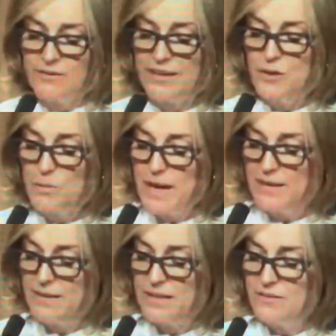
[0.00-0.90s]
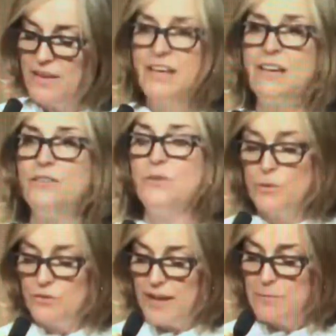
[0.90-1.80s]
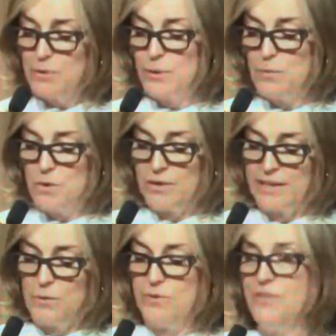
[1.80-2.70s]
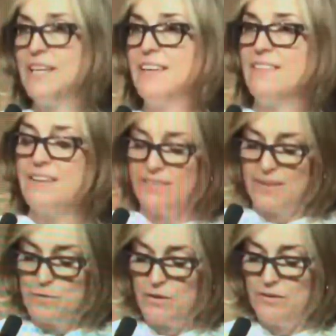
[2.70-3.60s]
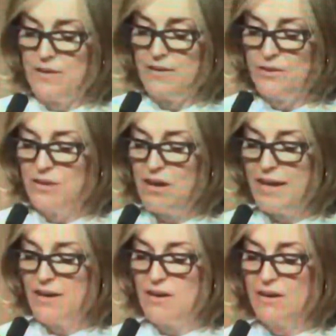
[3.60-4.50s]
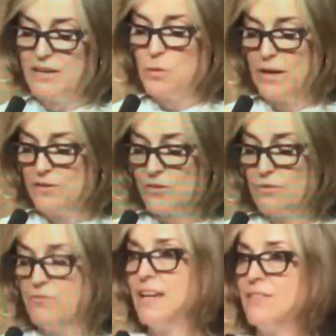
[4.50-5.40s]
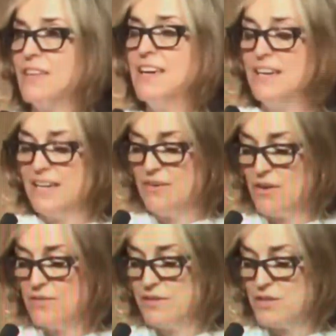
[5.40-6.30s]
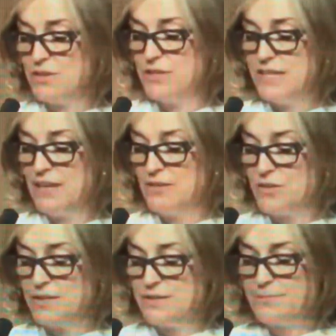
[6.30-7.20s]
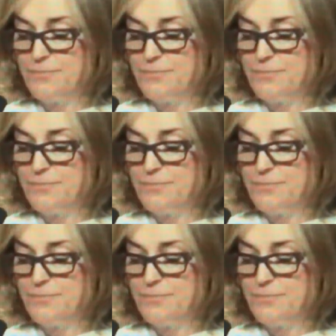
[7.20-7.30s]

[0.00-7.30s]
and humanities, do exemplary work in critiquing the assumptions underlying our unquestioned faith in artificial intelligence.